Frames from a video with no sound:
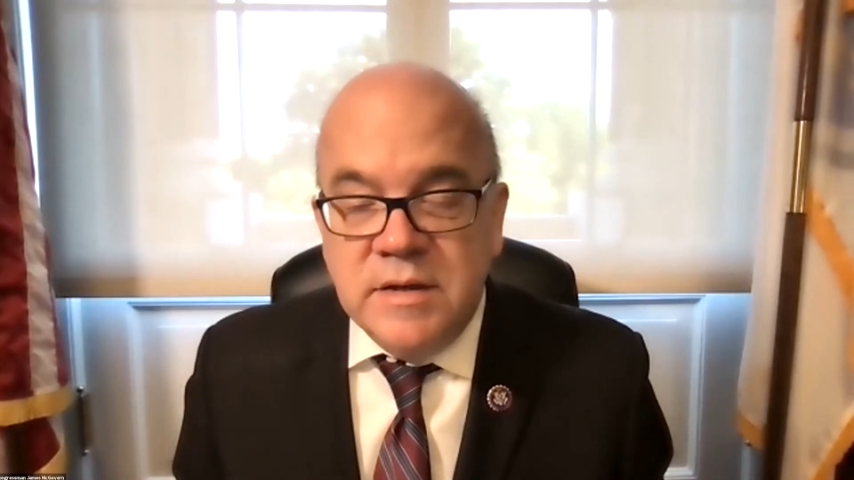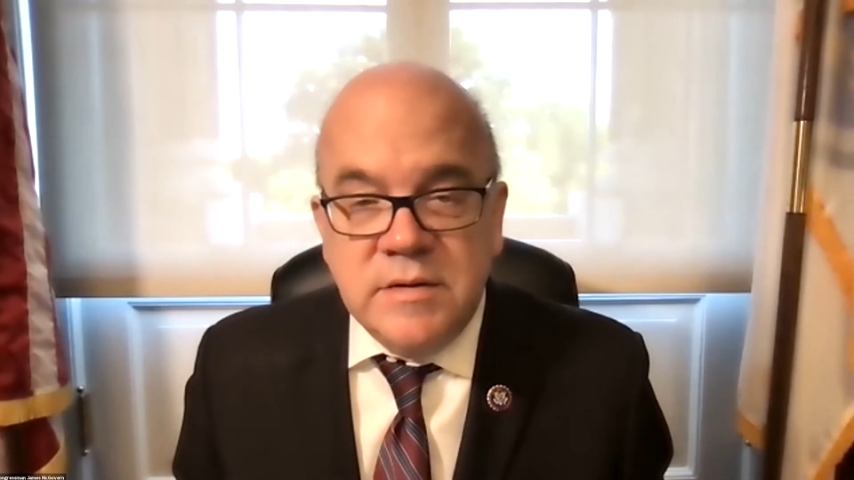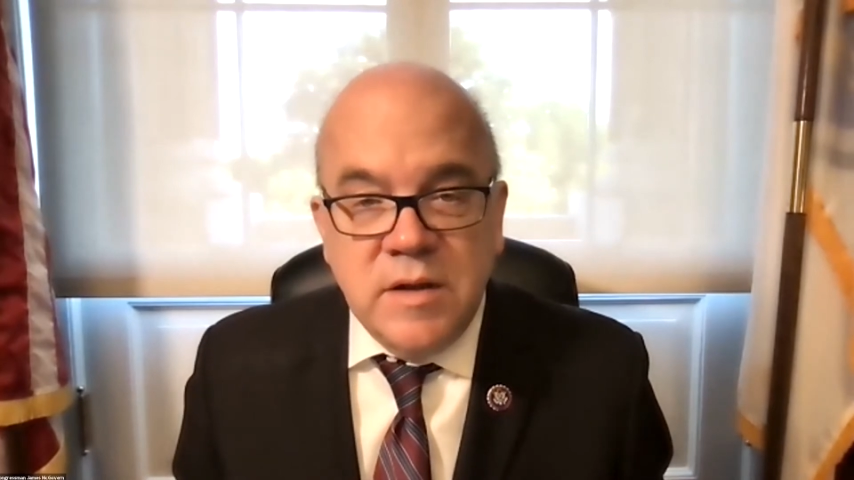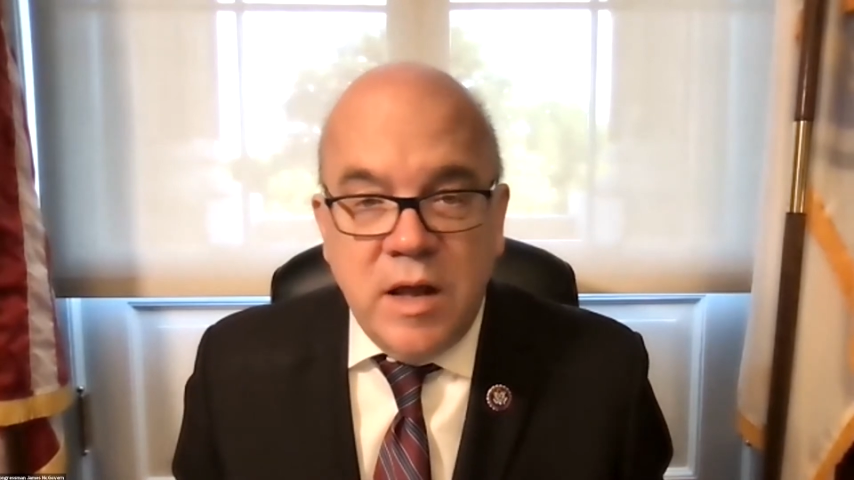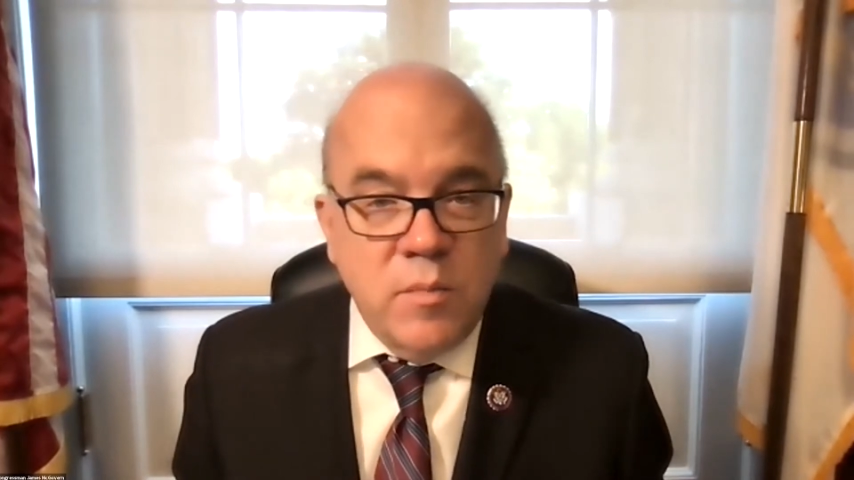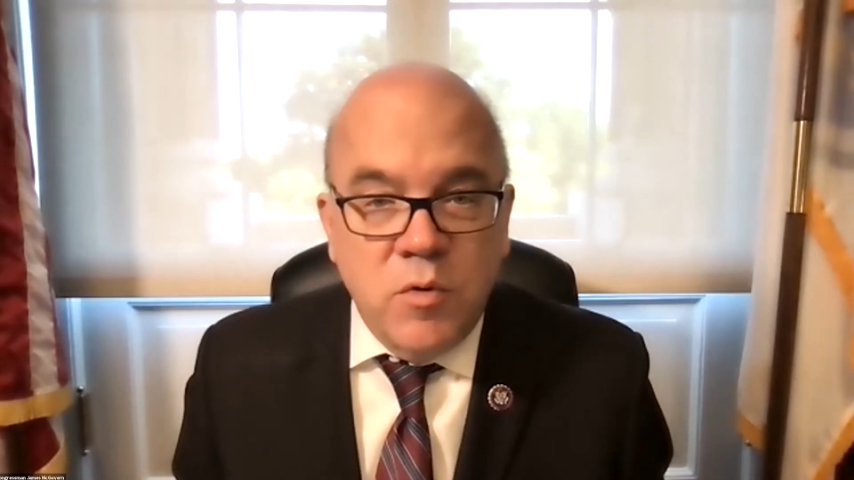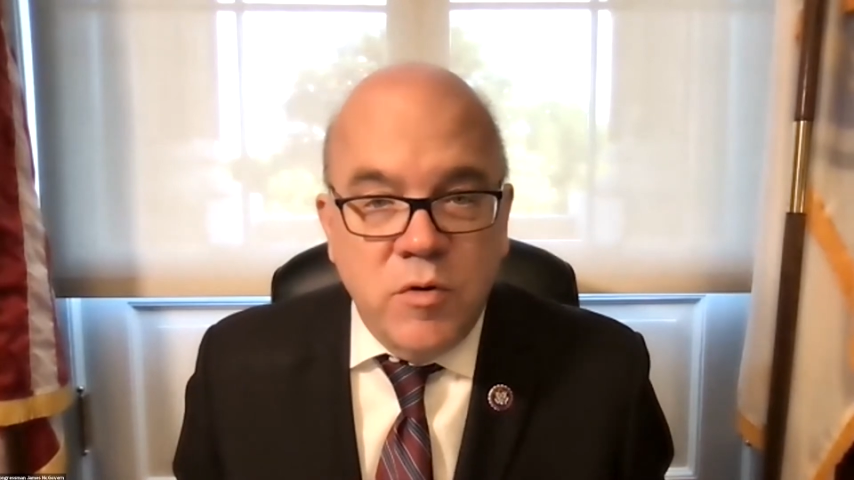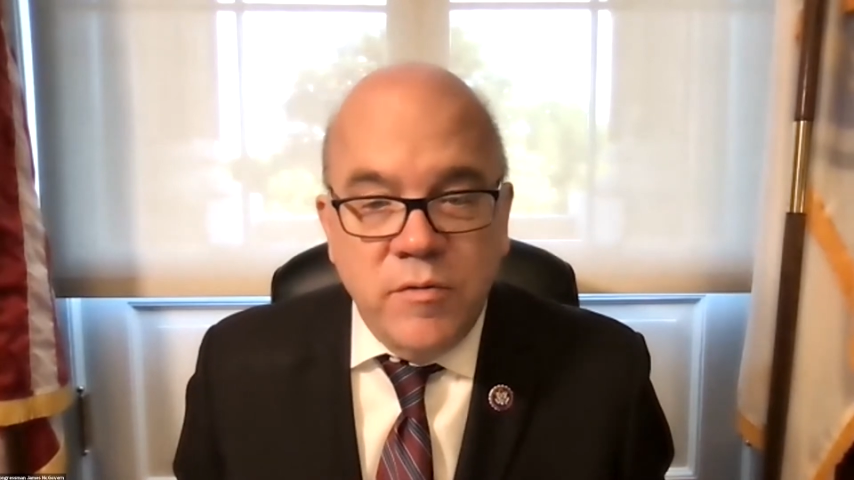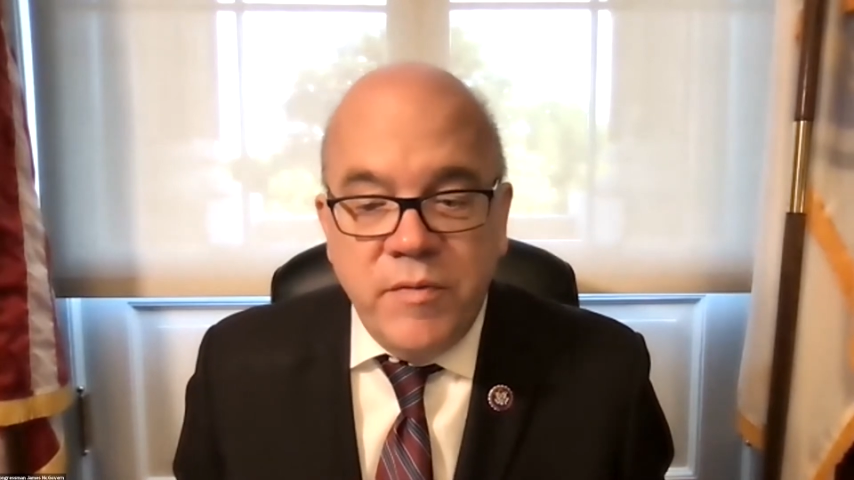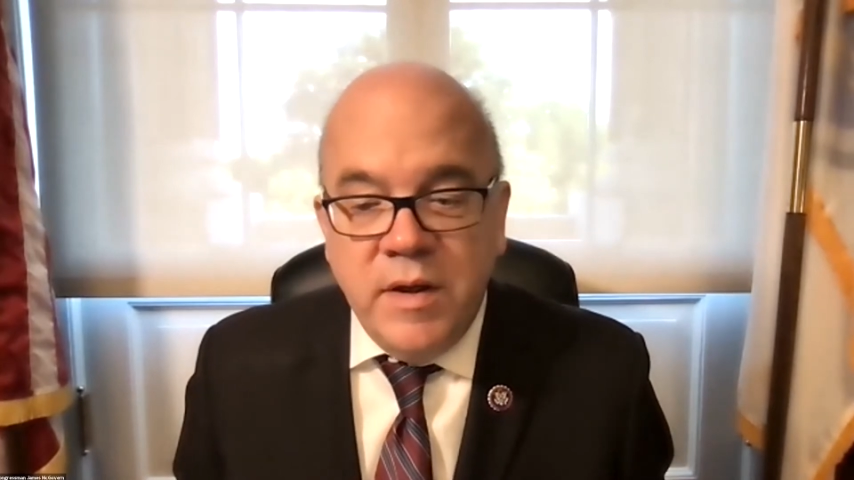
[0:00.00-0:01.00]
It's not a
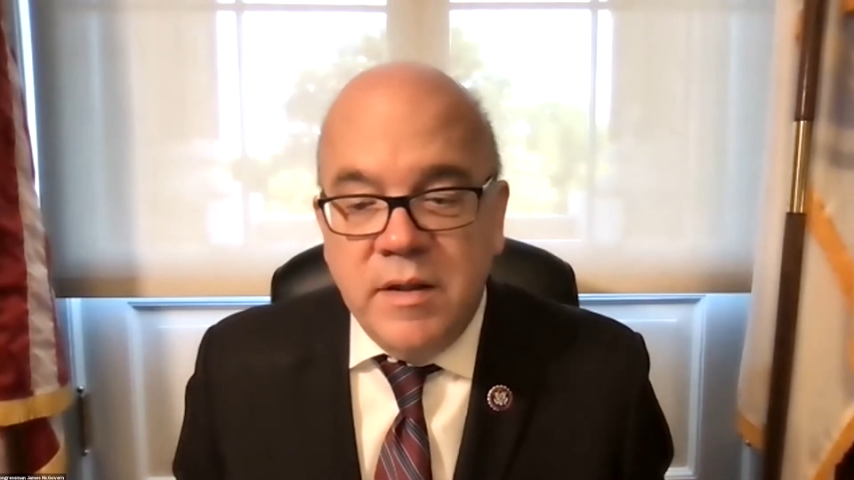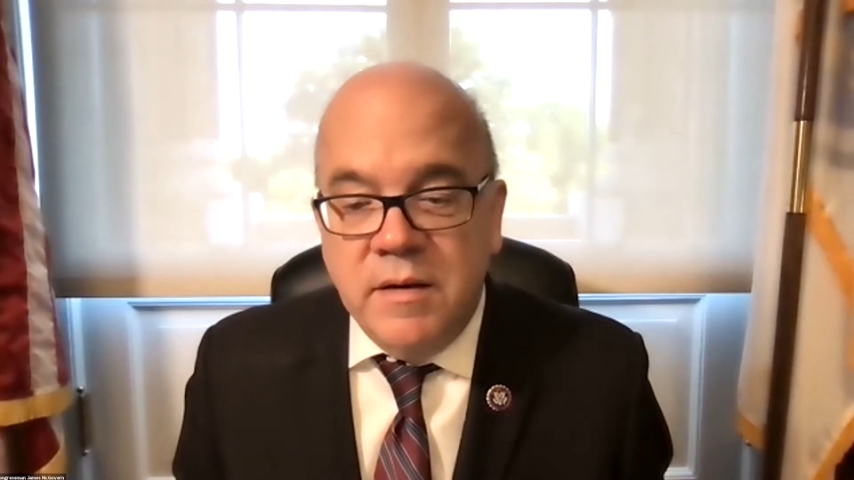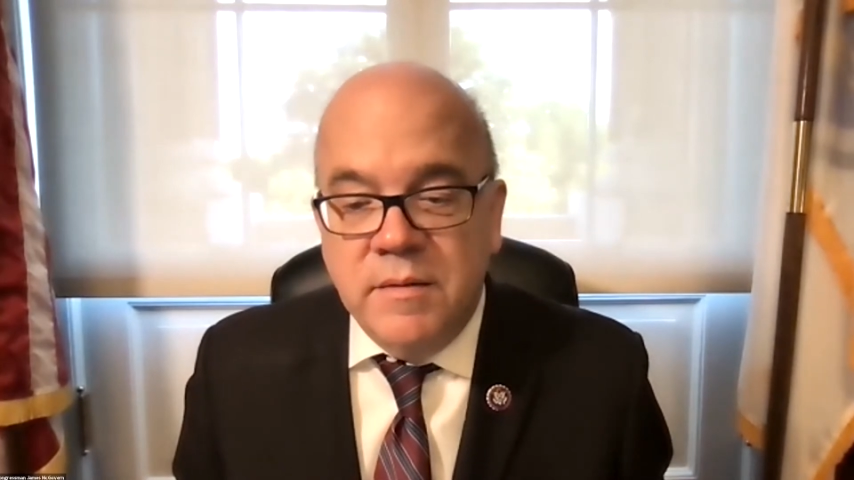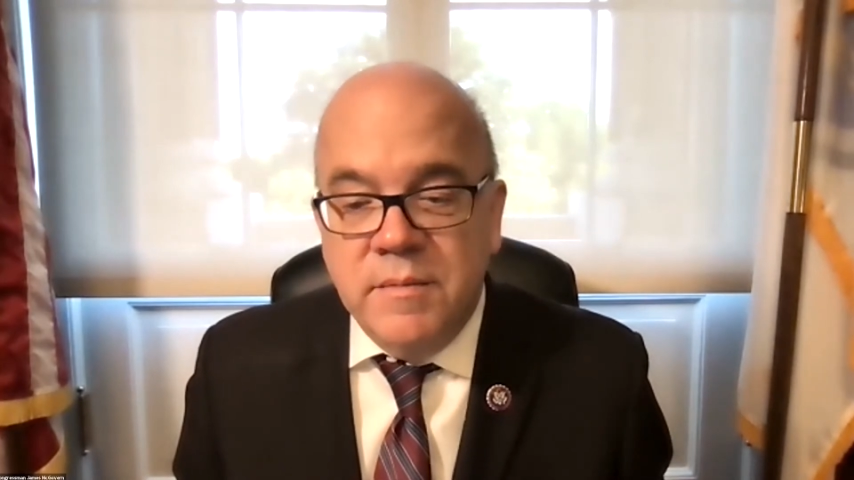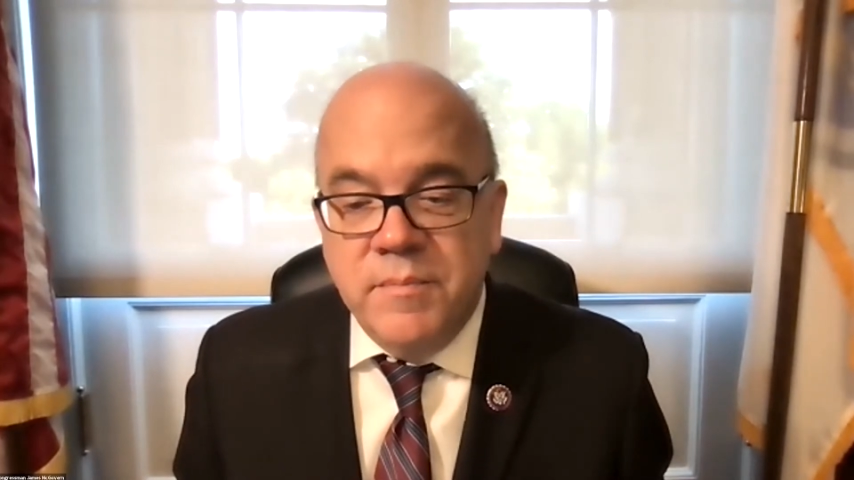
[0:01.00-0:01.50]
moral failing.